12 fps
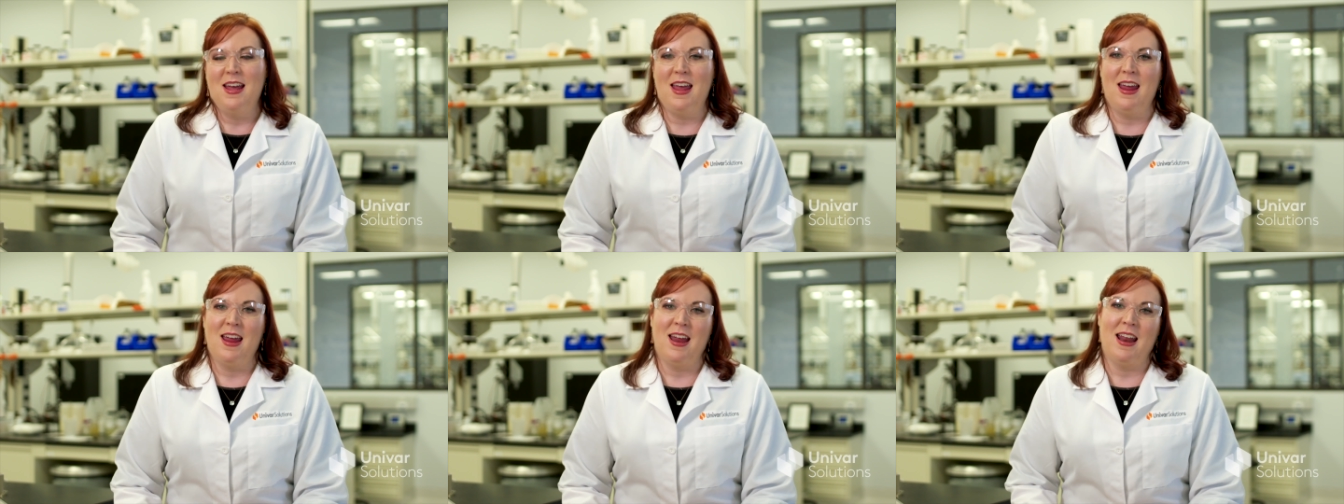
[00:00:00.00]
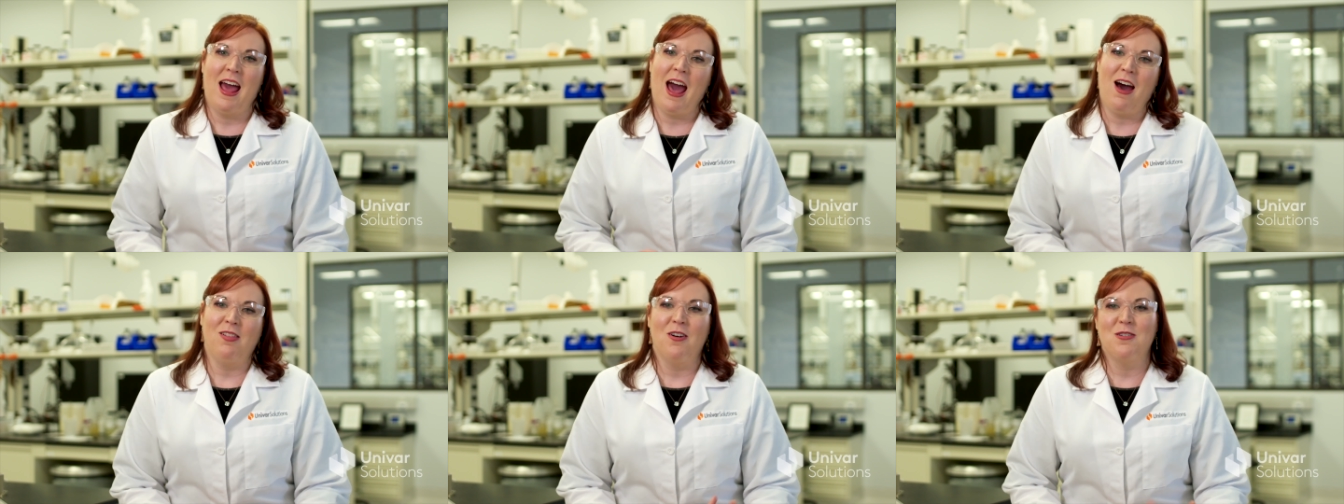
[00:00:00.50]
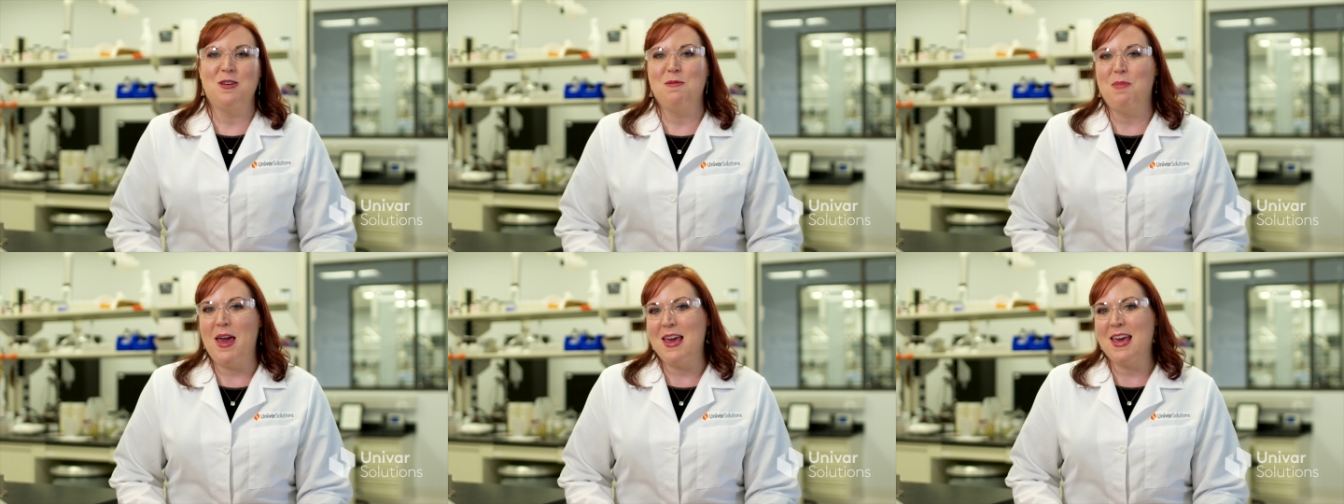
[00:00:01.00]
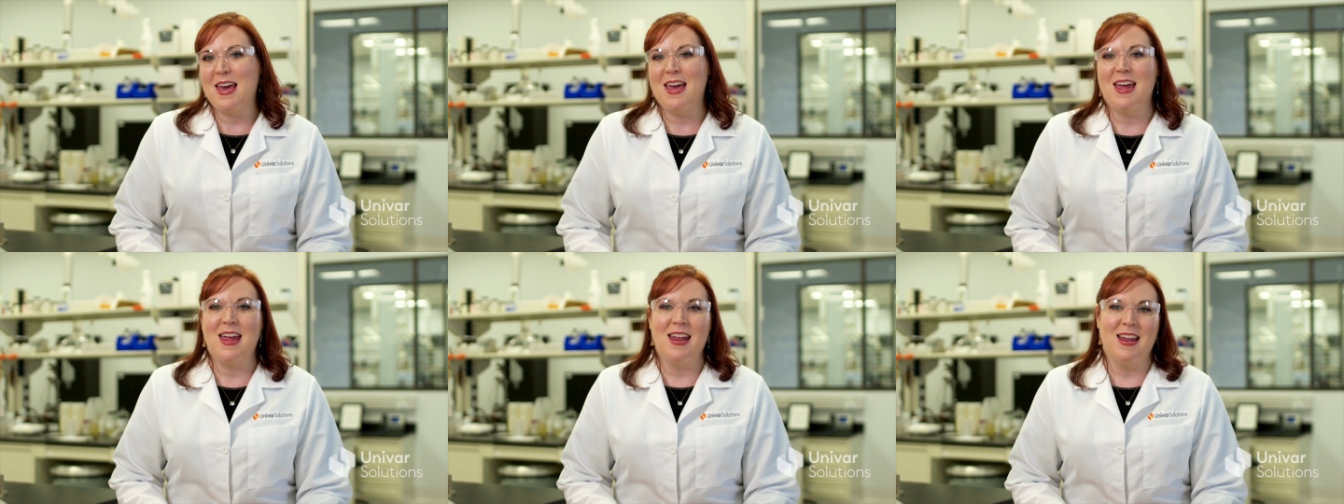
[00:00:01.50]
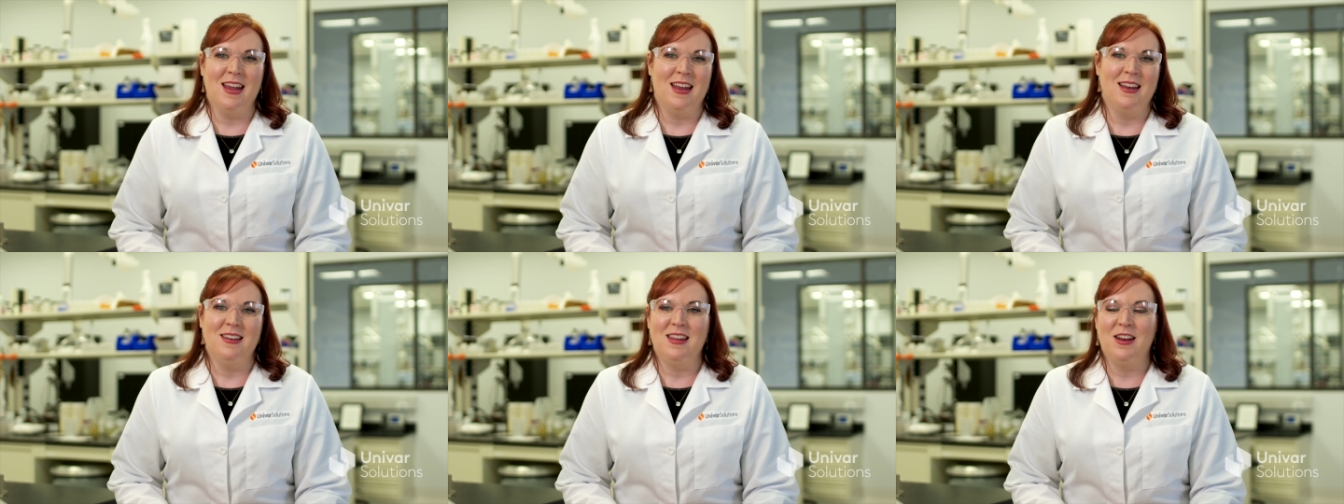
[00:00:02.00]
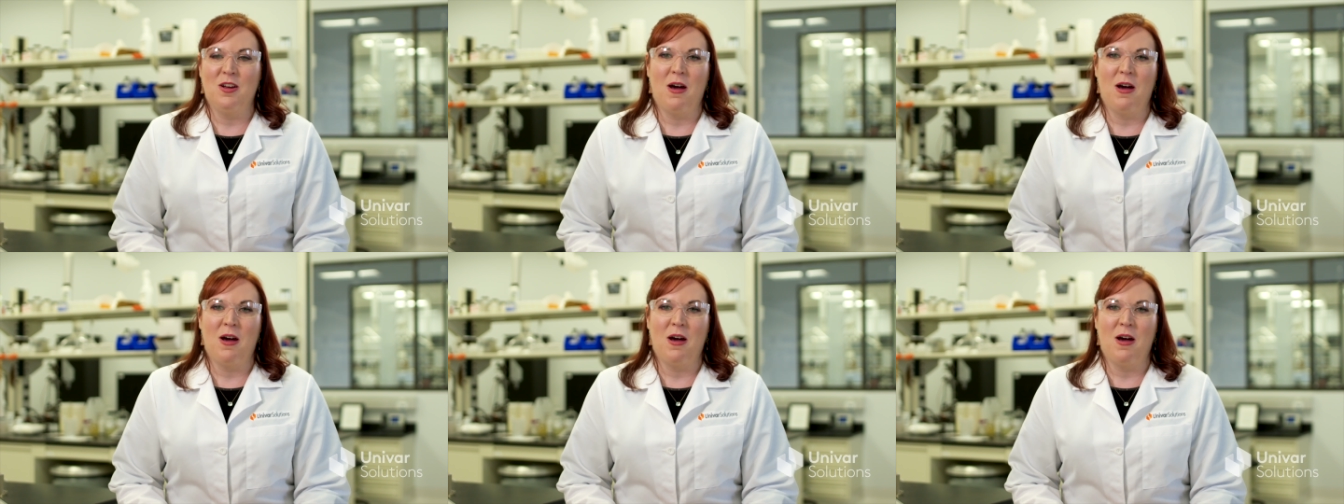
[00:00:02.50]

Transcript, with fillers: and how long you bake it and you